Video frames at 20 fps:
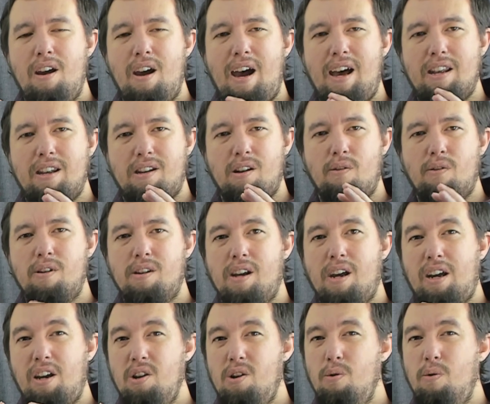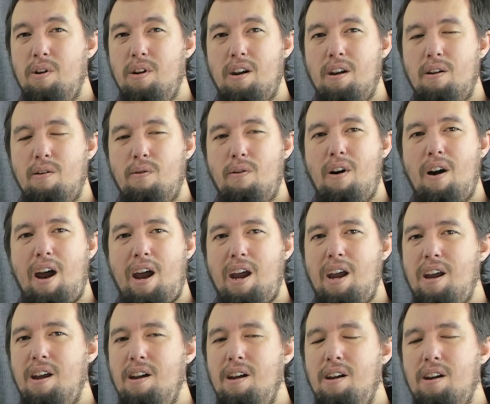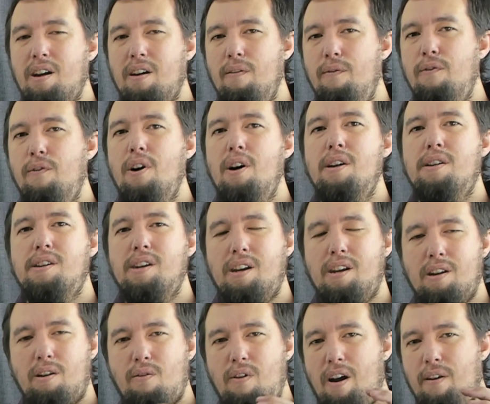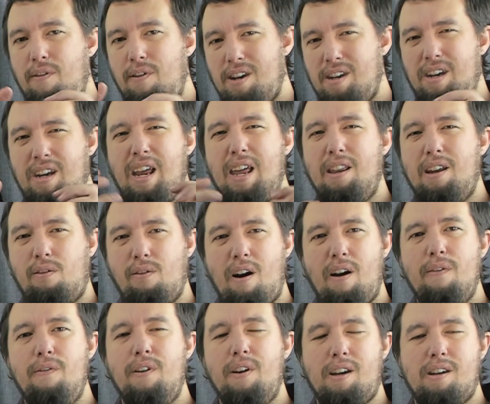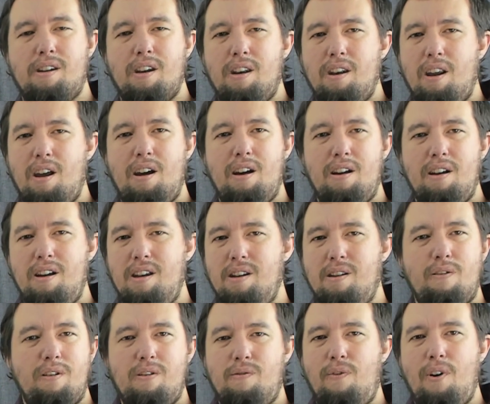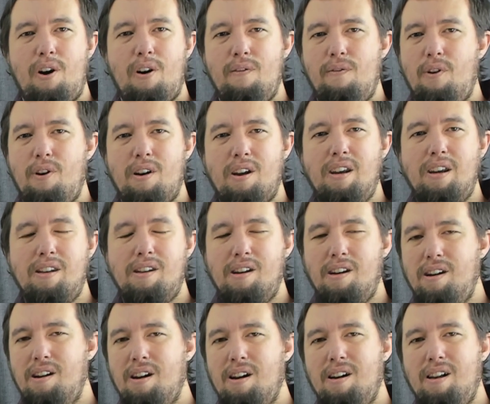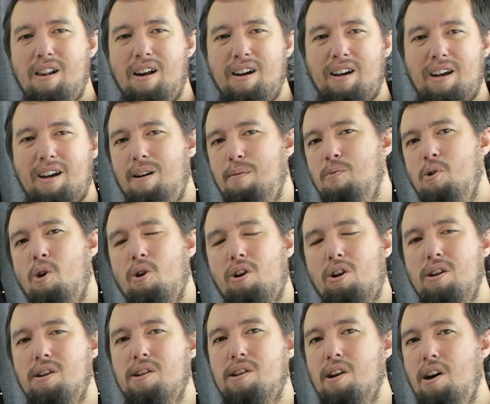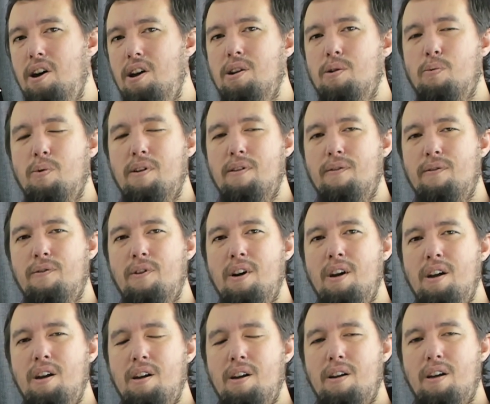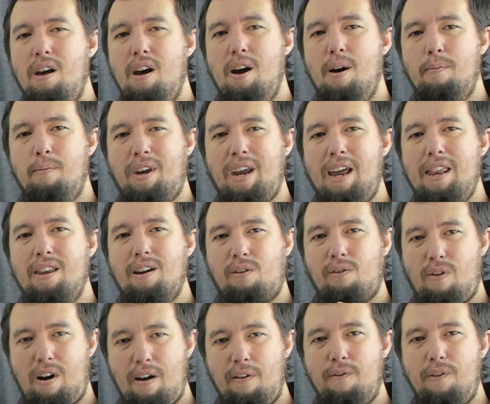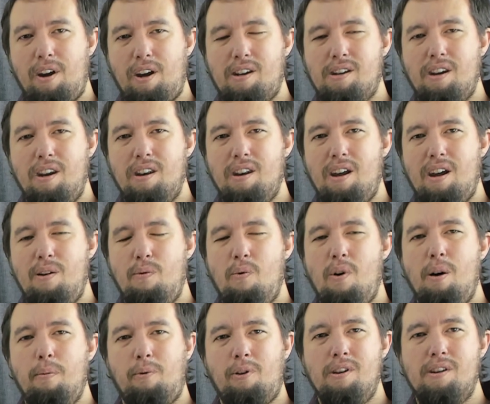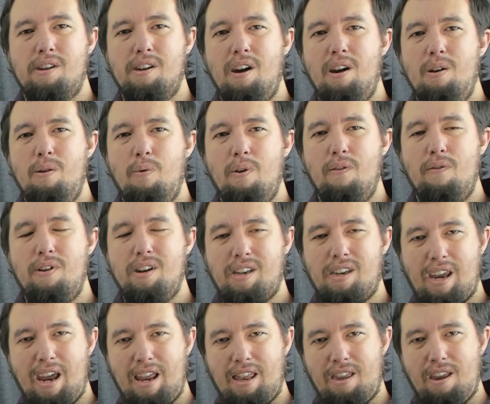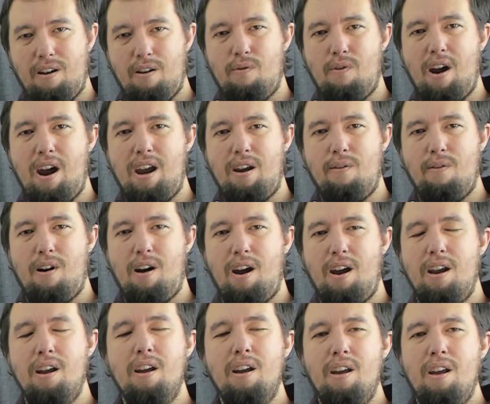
As long as I can do it in an array, converting the graphics and getting the graphics in there is is very very easy. Like I'm not concerned with um, getting the graphics in there. Uh, what I'm concerned with is getting the array right.